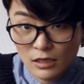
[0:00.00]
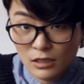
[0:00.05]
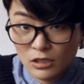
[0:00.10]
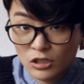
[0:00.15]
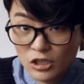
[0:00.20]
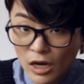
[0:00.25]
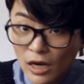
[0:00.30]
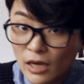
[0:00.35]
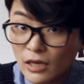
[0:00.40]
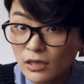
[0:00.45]

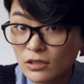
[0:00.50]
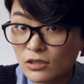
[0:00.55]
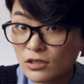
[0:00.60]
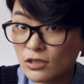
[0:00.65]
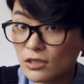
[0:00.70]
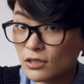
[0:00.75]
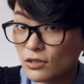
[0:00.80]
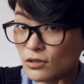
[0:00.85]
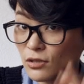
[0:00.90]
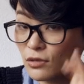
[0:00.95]

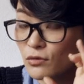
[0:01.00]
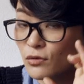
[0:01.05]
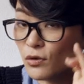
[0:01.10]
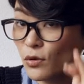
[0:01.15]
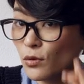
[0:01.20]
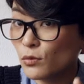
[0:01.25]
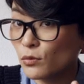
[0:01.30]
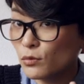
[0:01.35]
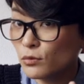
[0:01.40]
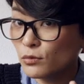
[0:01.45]
changes the
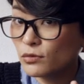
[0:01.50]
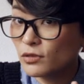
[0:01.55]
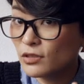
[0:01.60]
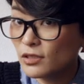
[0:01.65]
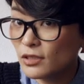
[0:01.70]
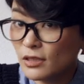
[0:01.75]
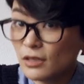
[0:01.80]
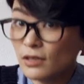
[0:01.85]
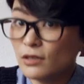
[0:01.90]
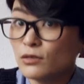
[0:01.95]
note
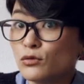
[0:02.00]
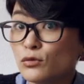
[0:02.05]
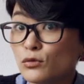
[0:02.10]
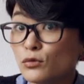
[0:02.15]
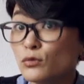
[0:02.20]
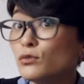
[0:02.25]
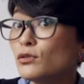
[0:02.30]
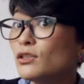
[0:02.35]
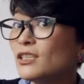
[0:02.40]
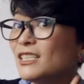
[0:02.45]

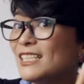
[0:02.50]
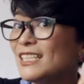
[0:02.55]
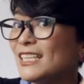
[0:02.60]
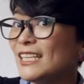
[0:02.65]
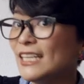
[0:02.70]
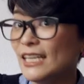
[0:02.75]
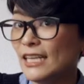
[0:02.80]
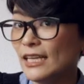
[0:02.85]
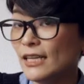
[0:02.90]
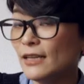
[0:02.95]
to the
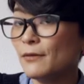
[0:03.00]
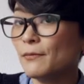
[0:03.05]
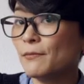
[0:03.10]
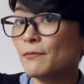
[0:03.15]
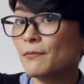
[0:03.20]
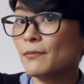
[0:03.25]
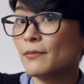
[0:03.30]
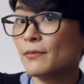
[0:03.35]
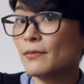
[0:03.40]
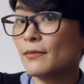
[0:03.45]
D.
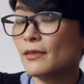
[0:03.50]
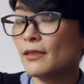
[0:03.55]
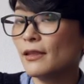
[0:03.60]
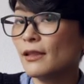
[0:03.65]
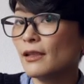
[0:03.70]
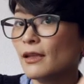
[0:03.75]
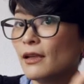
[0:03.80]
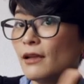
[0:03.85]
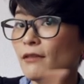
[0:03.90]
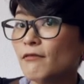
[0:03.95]

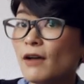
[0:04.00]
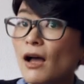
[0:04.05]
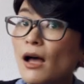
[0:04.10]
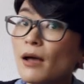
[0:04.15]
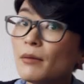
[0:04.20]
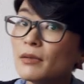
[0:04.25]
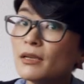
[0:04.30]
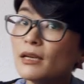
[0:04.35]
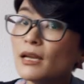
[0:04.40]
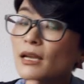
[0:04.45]
Fa,
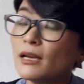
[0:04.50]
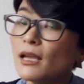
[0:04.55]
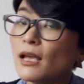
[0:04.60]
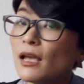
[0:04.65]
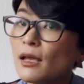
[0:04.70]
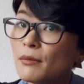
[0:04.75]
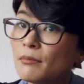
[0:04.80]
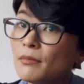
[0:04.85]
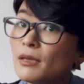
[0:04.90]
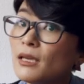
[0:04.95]
mi, re,
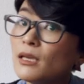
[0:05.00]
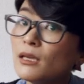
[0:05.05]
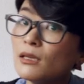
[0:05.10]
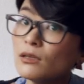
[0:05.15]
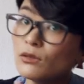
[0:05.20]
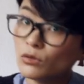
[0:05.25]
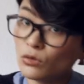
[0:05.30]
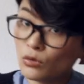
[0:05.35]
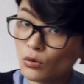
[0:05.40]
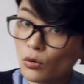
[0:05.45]
re,
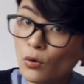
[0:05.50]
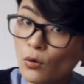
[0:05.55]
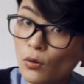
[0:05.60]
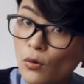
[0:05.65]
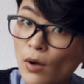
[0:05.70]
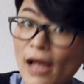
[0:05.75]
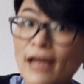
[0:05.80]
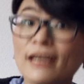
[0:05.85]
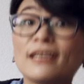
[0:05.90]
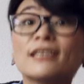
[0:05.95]
mi, do.
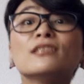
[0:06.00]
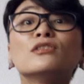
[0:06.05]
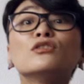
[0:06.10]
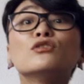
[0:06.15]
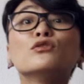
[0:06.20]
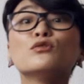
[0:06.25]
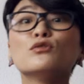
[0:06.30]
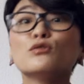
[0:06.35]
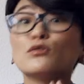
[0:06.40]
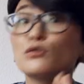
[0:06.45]
I could
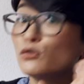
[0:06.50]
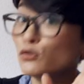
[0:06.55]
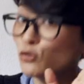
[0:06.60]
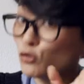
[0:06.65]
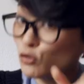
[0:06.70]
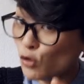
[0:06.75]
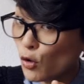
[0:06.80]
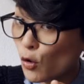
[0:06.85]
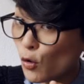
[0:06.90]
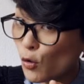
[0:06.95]
do
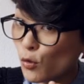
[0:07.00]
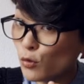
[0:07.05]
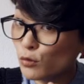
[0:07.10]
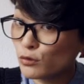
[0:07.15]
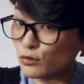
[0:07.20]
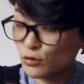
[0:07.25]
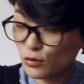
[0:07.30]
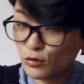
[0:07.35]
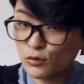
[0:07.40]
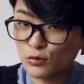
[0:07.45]
do
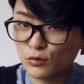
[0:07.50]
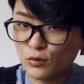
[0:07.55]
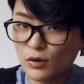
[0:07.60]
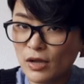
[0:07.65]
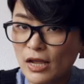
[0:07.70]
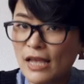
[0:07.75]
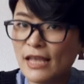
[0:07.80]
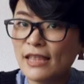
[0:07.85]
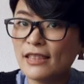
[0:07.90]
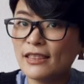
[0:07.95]
too.
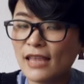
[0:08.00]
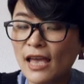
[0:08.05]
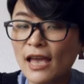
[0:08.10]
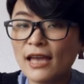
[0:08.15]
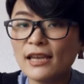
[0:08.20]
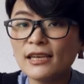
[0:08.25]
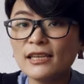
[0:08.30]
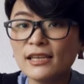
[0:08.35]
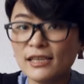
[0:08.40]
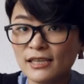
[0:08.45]

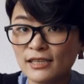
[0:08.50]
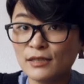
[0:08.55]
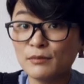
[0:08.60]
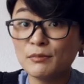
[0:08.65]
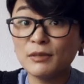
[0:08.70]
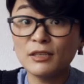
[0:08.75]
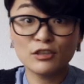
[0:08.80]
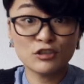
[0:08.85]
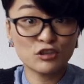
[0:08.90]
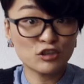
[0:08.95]
Then it'll
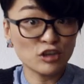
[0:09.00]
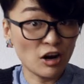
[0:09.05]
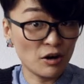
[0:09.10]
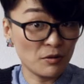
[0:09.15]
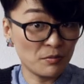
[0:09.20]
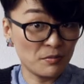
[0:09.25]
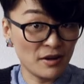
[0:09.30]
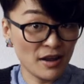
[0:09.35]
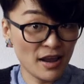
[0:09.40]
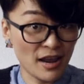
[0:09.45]
be the
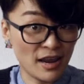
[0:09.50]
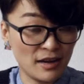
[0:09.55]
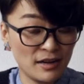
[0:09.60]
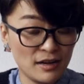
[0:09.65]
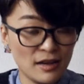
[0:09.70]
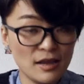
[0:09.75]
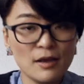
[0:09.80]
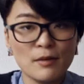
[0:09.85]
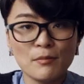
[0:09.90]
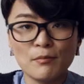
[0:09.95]
sharp 9.
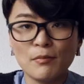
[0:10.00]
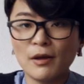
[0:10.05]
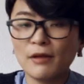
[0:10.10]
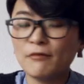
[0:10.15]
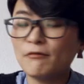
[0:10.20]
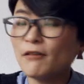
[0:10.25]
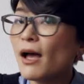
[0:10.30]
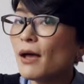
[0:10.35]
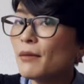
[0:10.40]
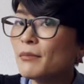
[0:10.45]
But
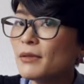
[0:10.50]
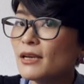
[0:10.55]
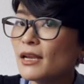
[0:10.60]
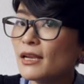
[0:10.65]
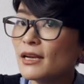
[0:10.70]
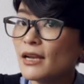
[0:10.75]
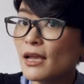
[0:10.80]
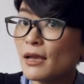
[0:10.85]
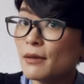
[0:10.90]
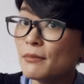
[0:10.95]
fa, mi, re,
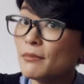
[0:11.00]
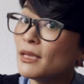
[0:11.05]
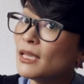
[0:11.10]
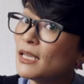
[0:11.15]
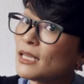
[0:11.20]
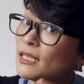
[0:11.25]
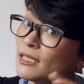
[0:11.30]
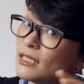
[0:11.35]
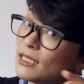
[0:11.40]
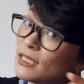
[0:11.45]
re,
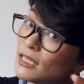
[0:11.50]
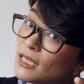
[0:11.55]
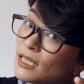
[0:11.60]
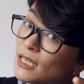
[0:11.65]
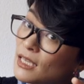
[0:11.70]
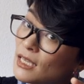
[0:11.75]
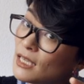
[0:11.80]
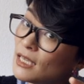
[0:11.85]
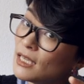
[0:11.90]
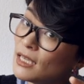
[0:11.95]
mi,
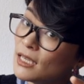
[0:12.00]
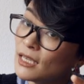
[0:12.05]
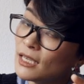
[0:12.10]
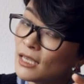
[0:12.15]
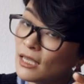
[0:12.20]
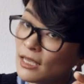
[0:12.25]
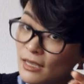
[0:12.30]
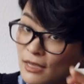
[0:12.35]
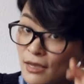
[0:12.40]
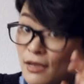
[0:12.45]

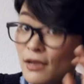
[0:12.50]
di,